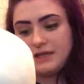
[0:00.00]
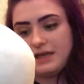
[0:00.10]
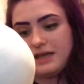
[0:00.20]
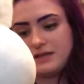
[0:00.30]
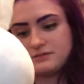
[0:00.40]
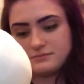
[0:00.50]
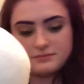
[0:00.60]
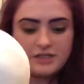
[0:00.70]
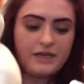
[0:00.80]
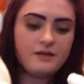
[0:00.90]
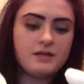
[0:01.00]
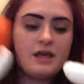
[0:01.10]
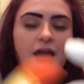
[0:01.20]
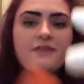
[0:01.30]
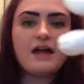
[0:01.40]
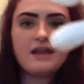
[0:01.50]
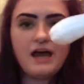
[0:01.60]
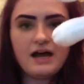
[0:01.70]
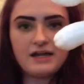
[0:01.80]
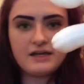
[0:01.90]
And yeah. And then
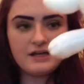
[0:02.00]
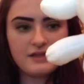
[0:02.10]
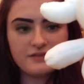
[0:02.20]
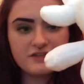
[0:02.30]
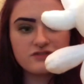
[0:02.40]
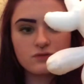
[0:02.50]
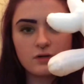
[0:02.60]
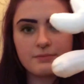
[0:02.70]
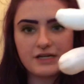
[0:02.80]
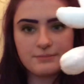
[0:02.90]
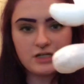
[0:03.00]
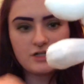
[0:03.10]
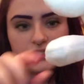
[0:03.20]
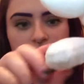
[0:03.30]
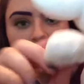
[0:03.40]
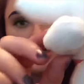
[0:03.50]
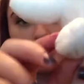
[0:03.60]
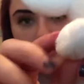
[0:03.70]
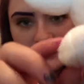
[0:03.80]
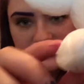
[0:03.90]
on this Scorbunny plush, you can